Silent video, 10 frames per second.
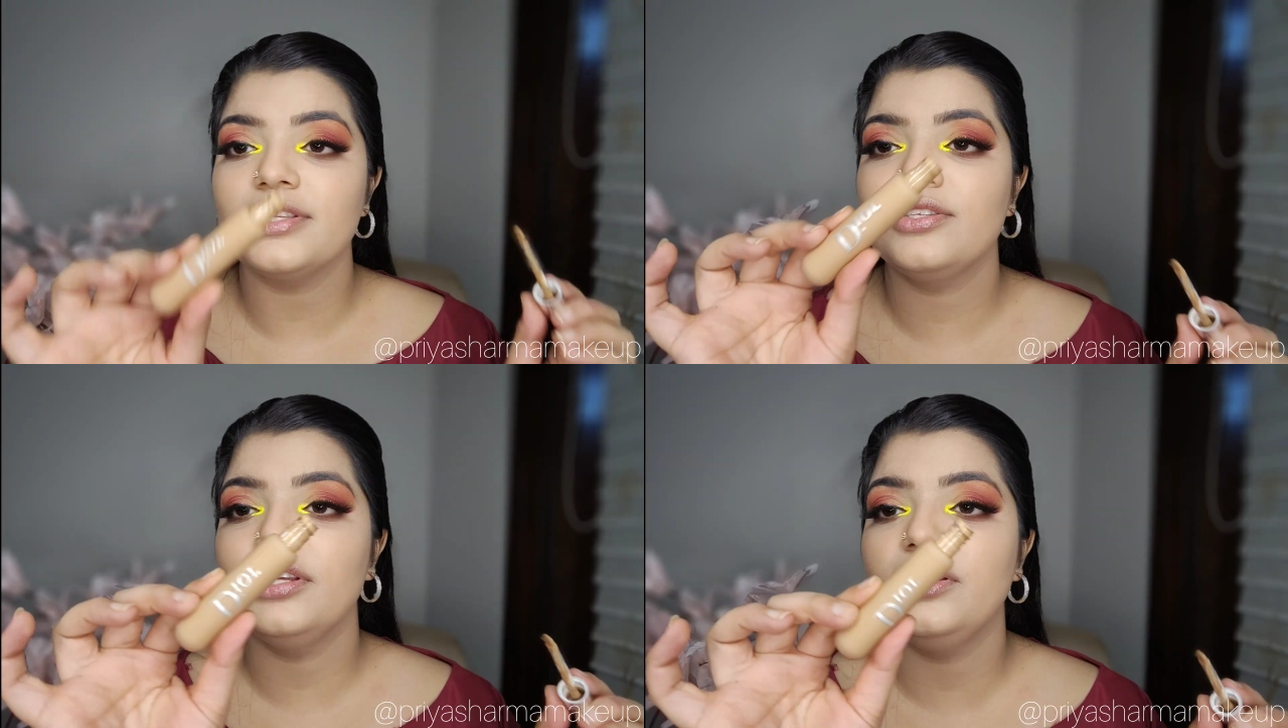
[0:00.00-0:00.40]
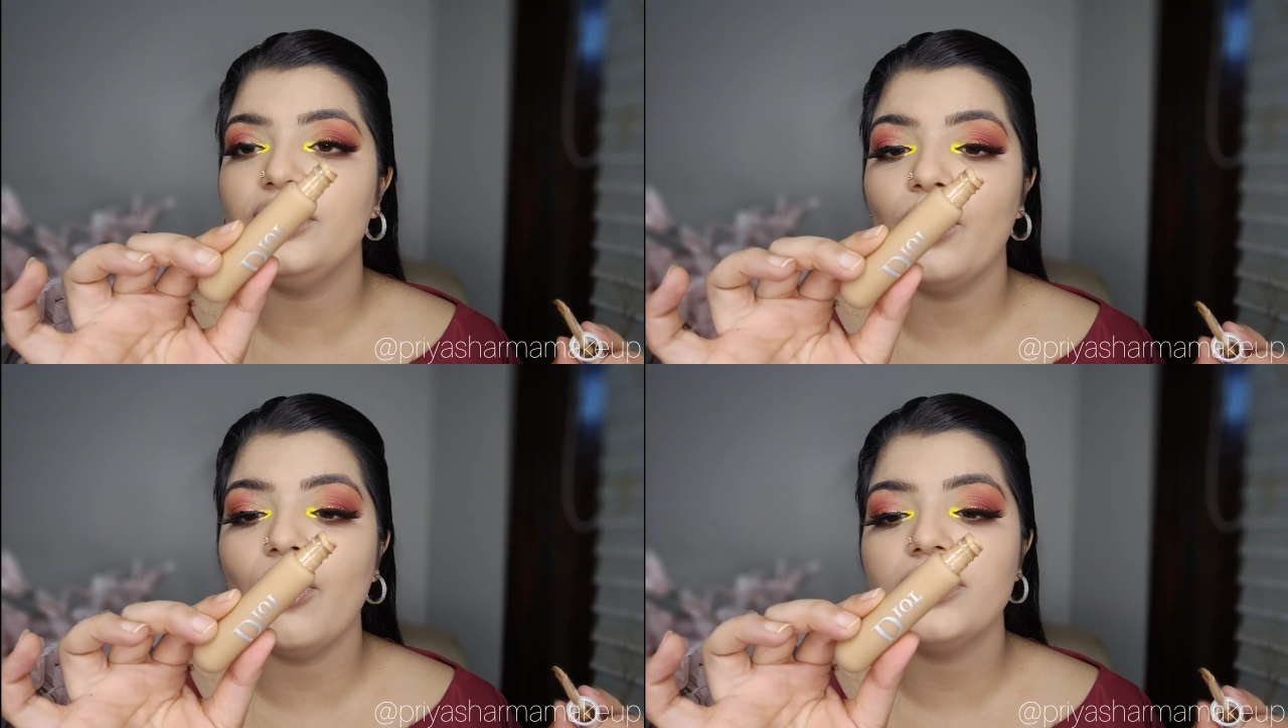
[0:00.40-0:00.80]
This is the
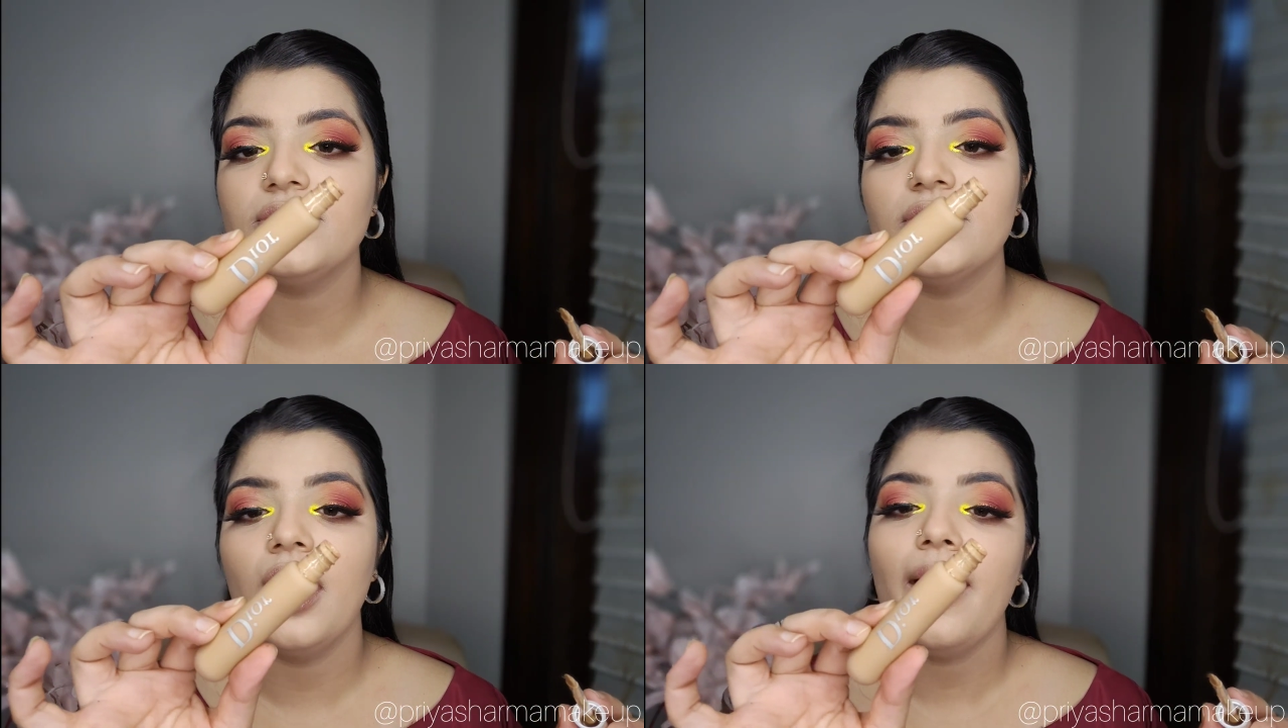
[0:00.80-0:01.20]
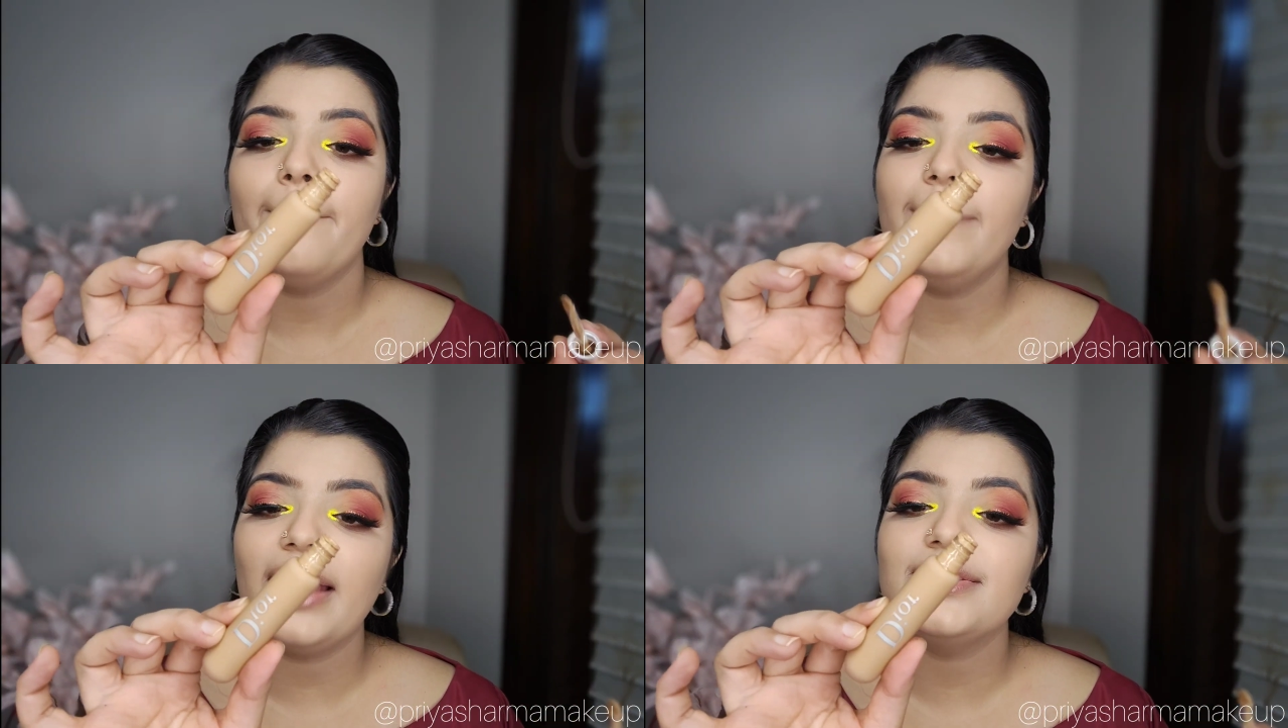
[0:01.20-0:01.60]
Dior's
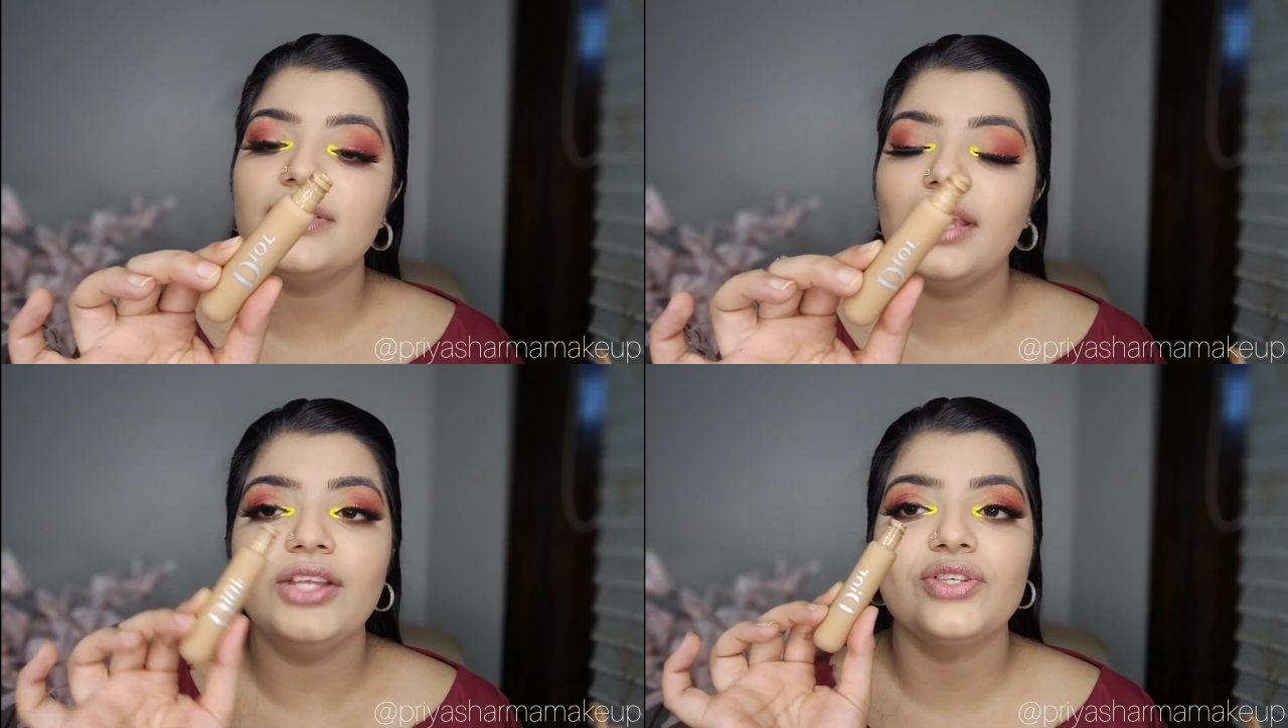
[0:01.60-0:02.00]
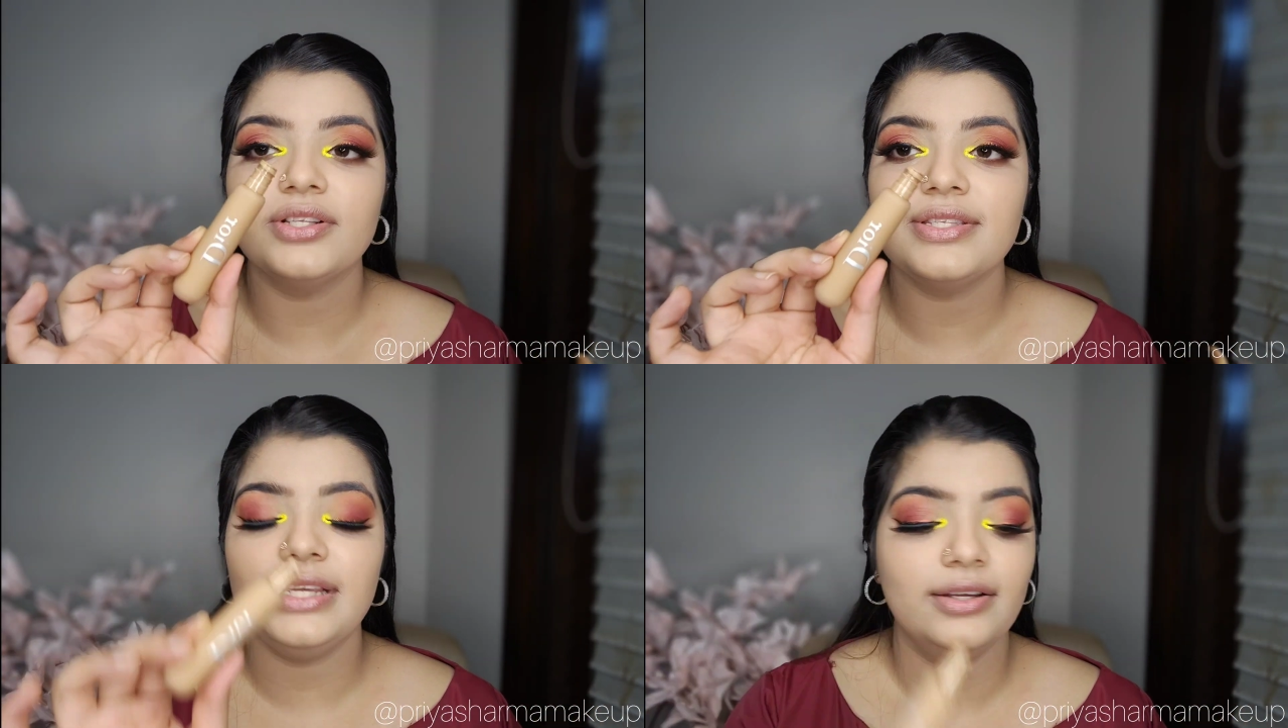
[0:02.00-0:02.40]

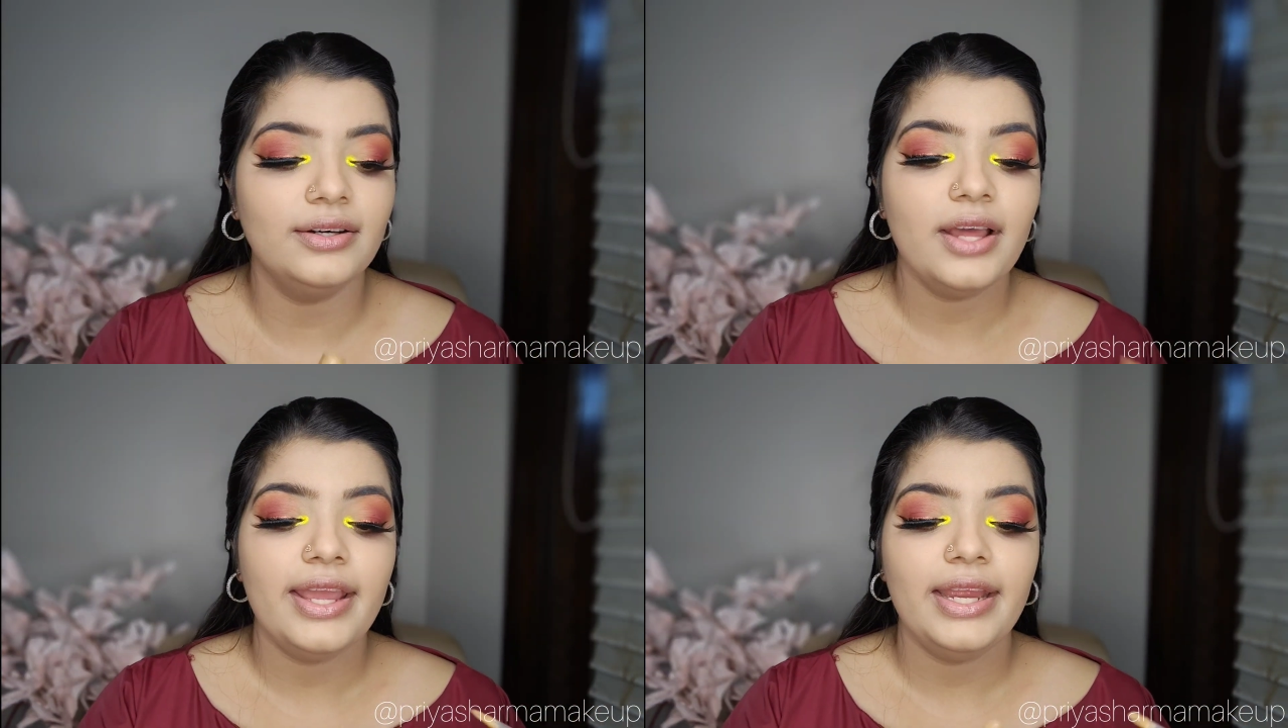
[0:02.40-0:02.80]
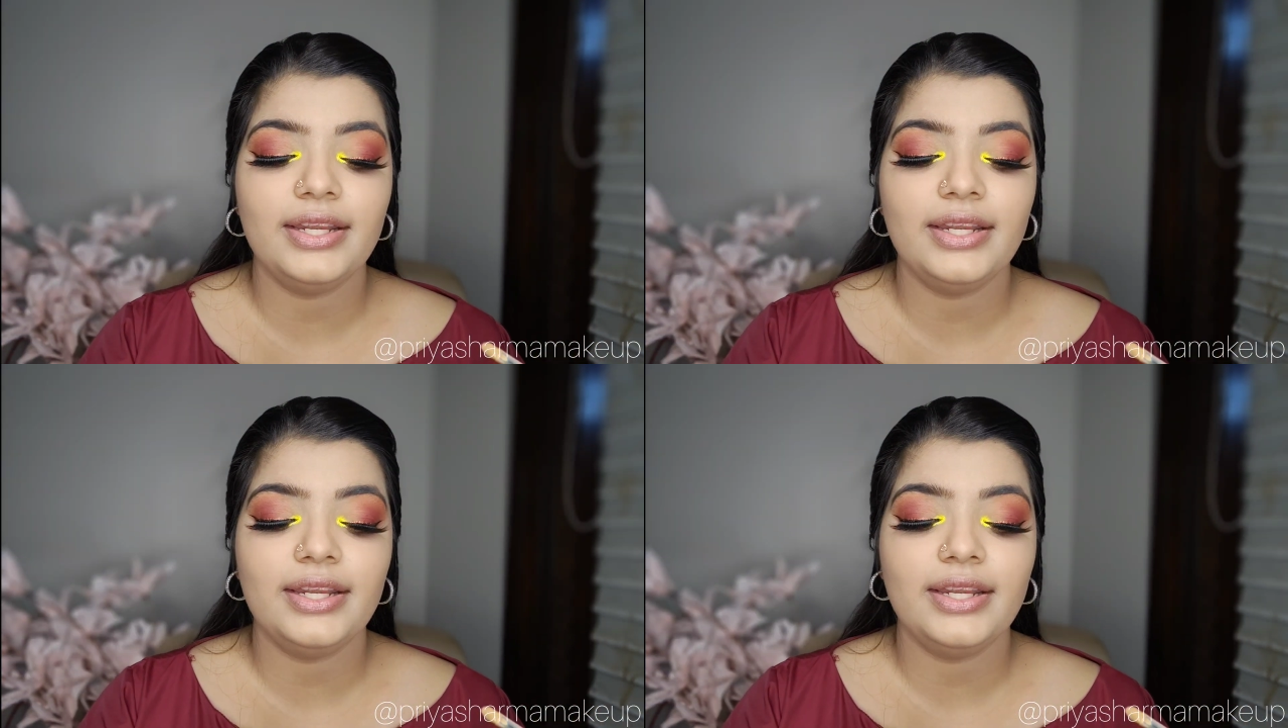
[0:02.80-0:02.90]
Backstage concealer.